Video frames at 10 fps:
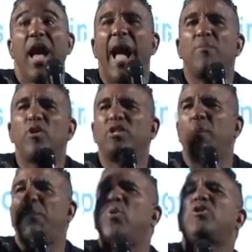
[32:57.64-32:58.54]
I'm going to
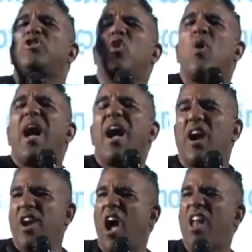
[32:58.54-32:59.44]
push so
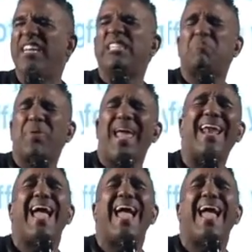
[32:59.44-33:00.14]
hard on this pain.